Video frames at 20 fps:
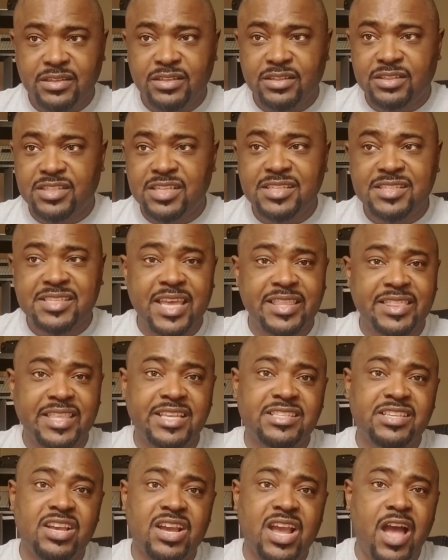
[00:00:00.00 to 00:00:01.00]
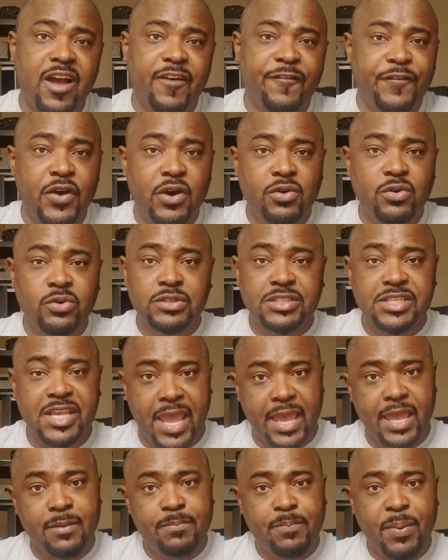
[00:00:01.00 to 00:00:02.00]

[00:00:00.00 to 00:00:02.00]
She said they took our phones and